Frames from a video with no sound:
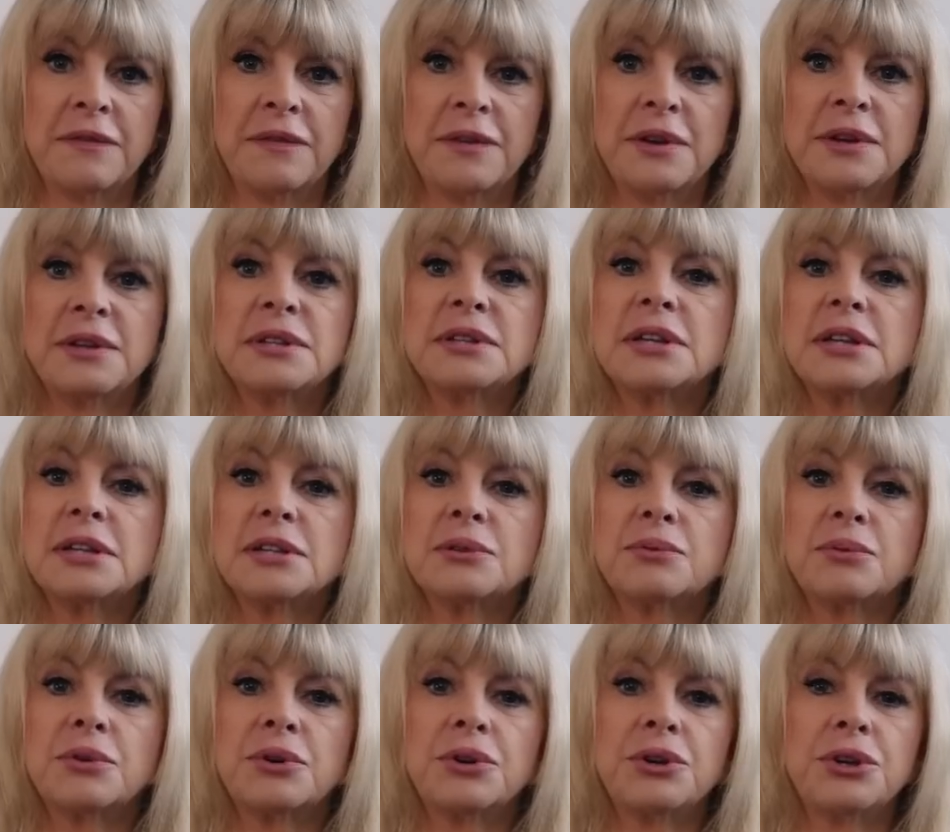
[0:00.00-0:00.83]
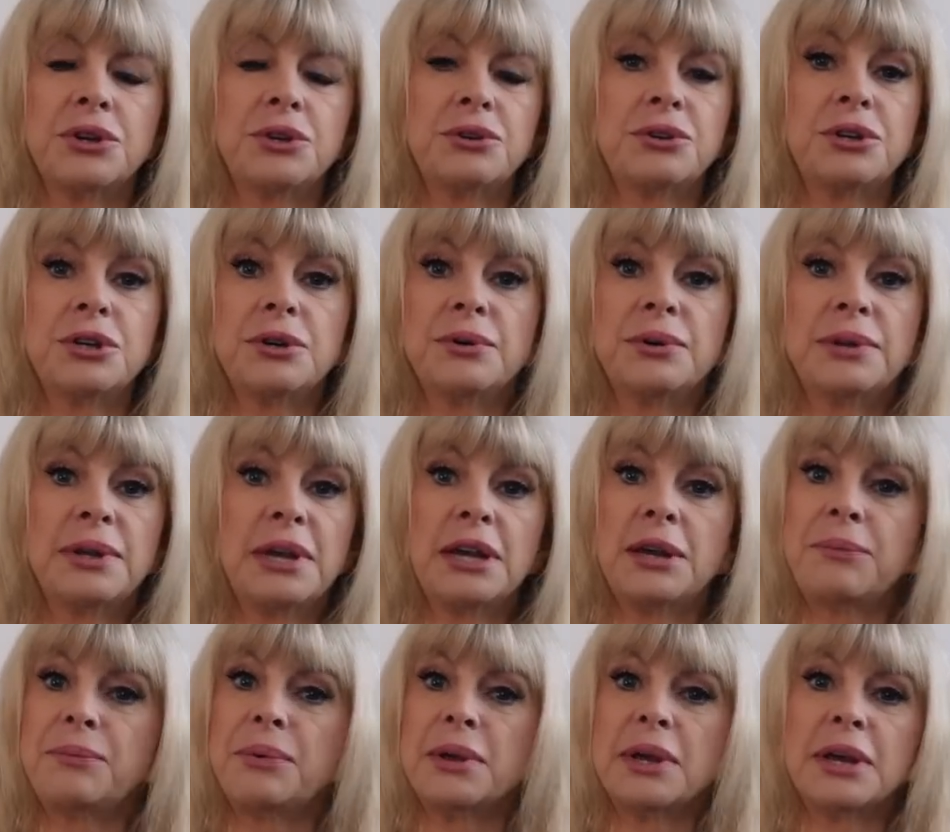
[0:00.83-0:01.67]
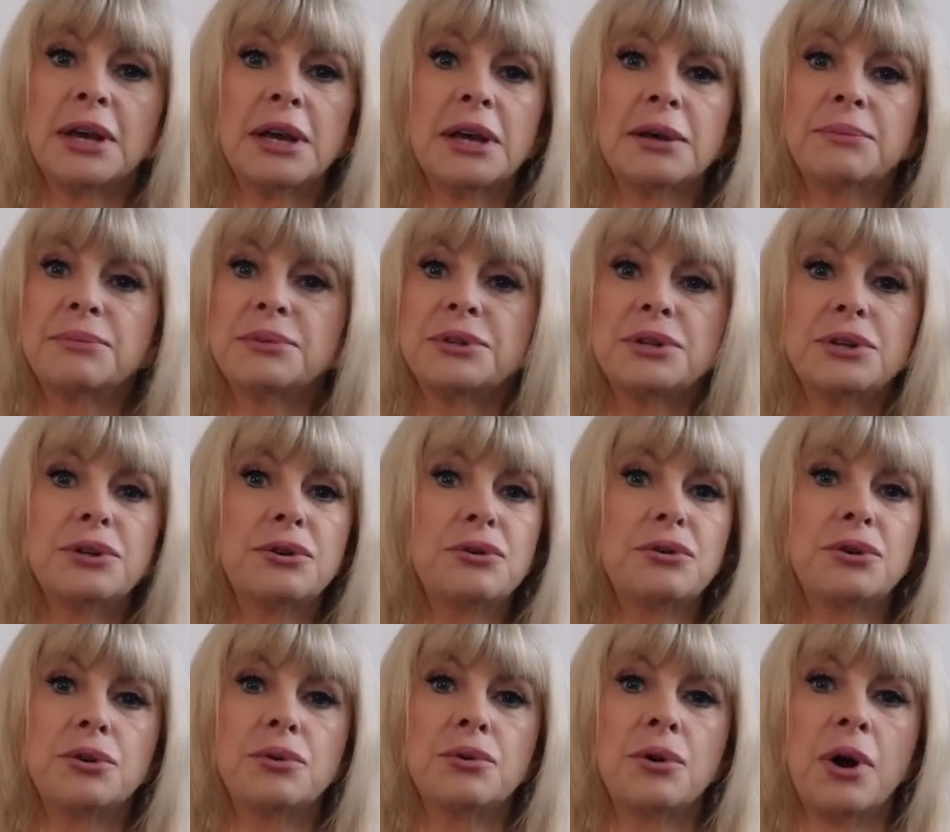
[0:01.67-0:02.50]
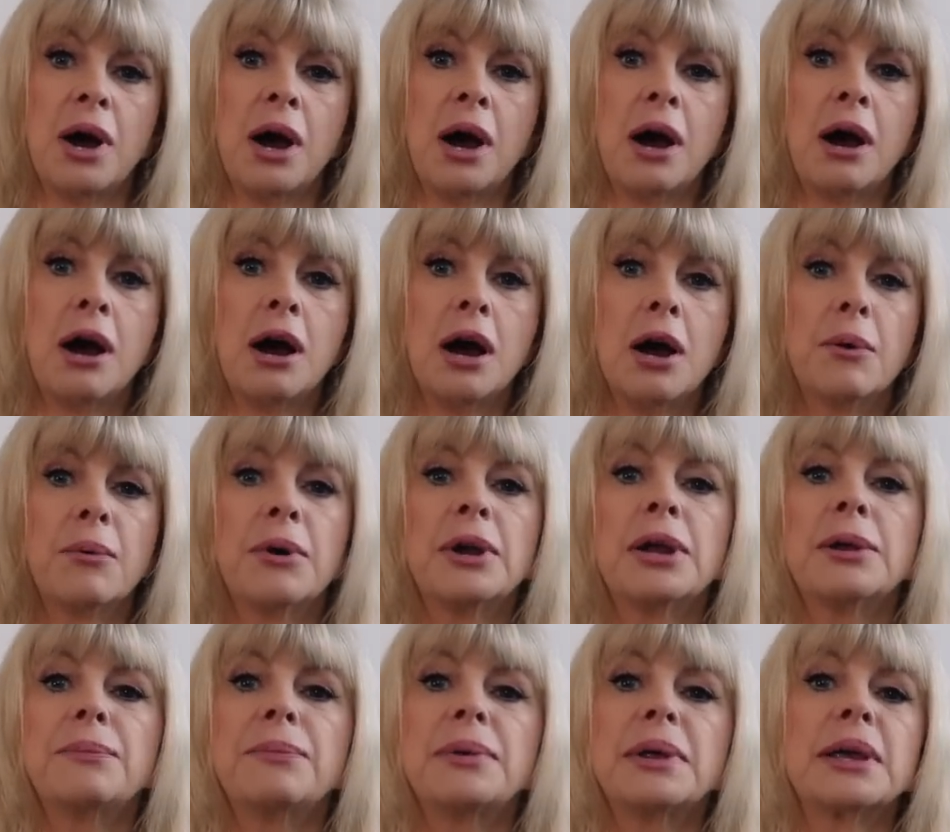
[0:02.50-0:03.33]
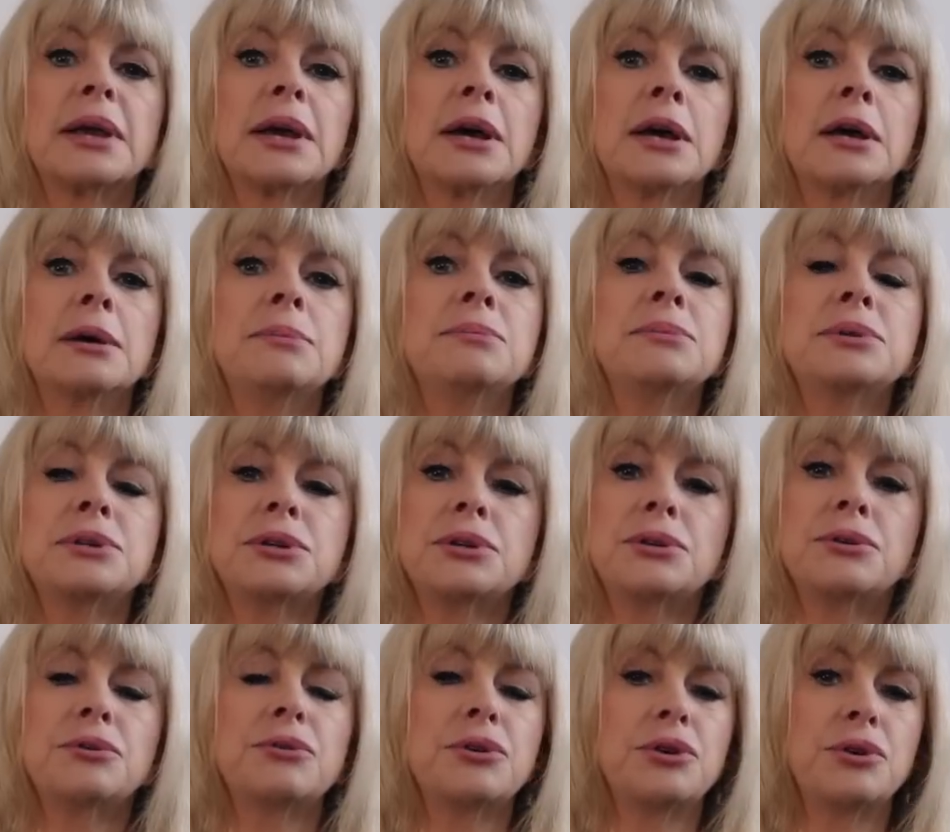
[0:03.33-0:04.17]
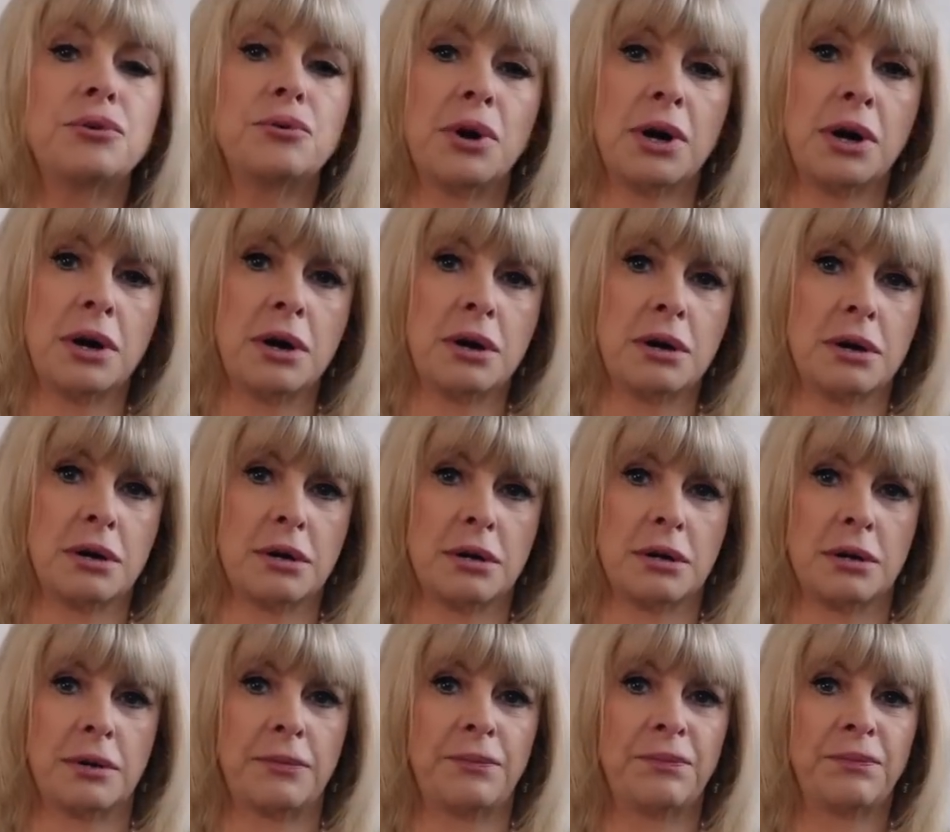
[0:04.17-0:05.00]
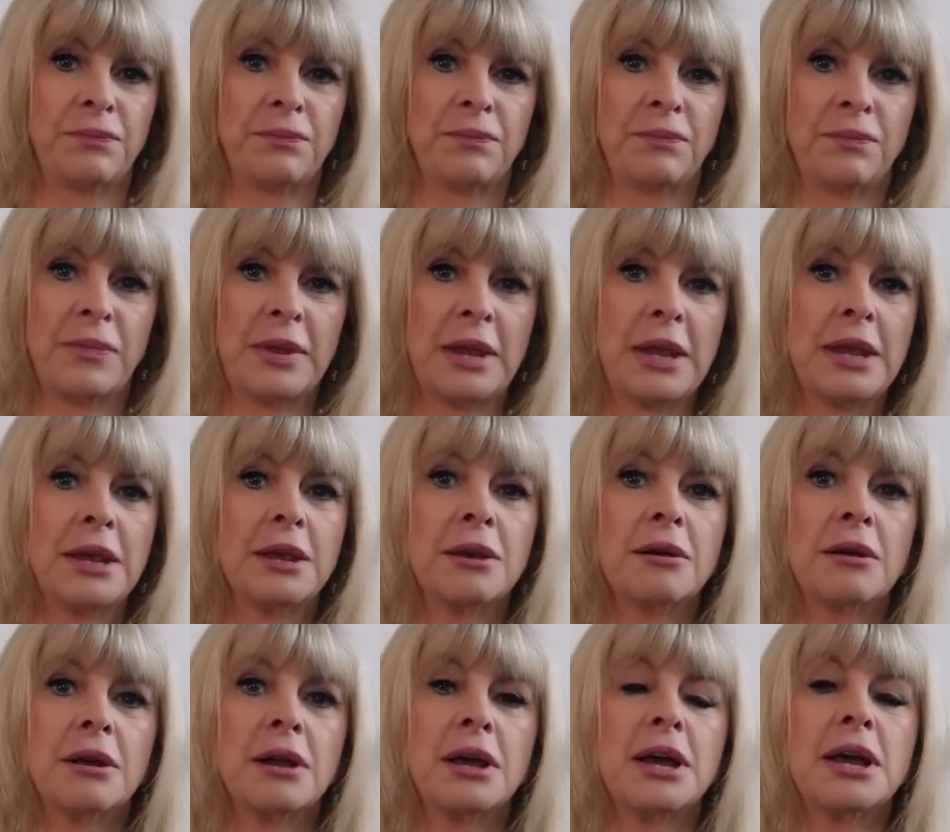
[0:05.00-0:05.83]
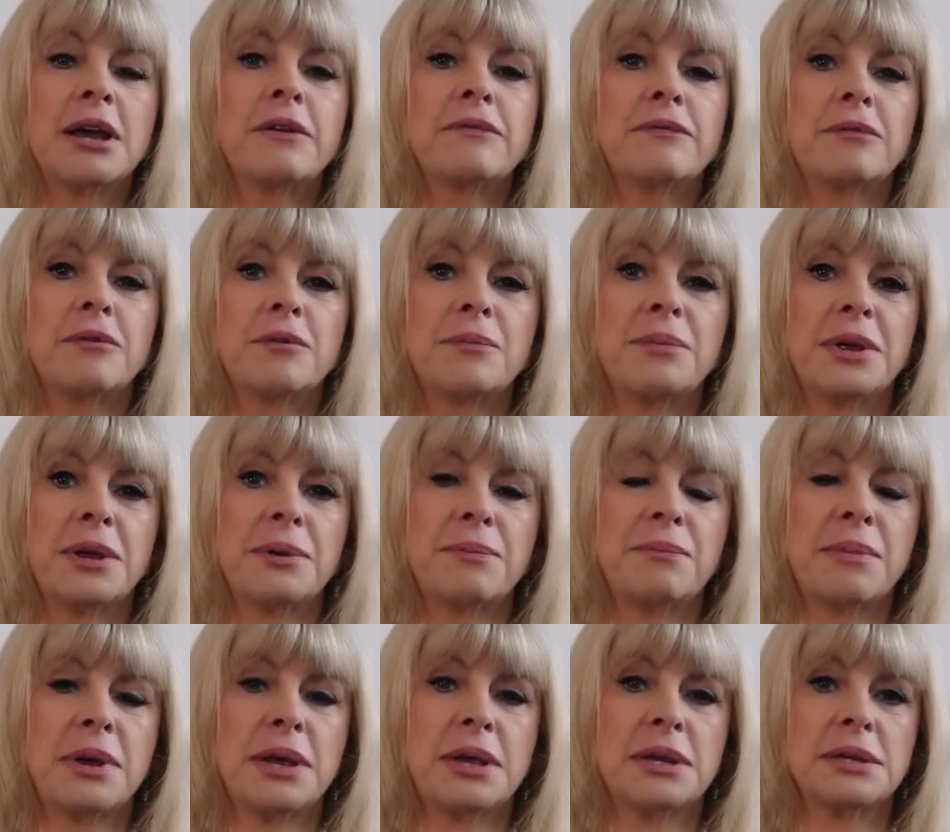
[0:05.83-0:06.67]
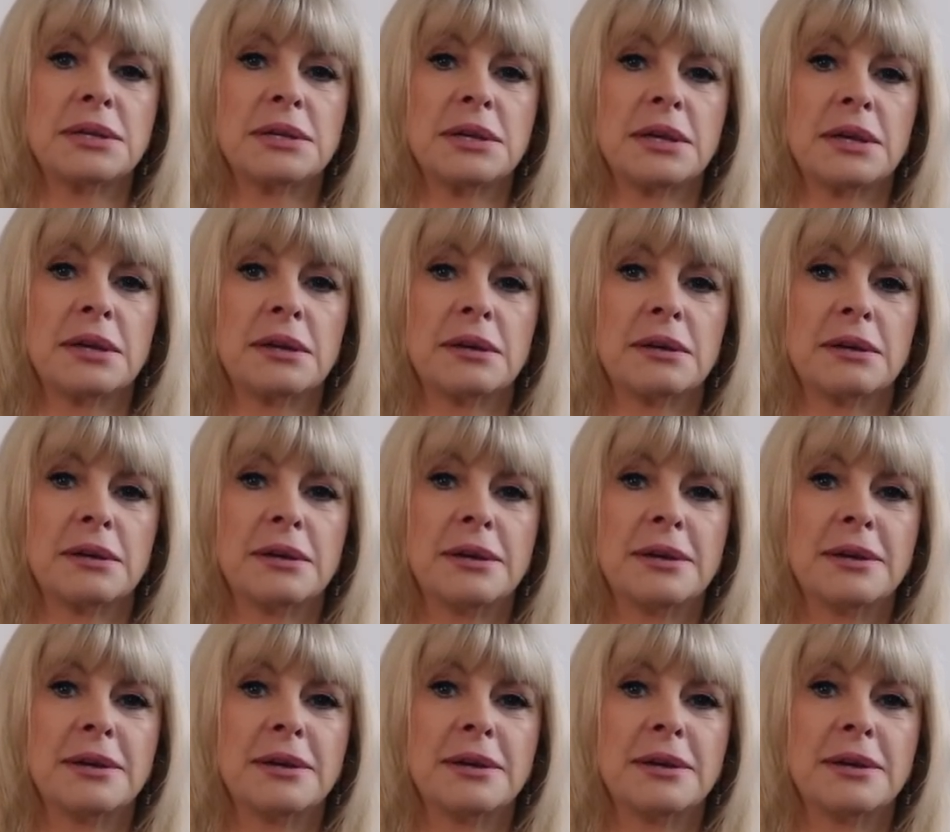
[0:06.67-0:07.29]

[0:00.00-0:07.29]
First, it's what you do, and then it becomes who you are. When it becomes who you are, your life will be amazing.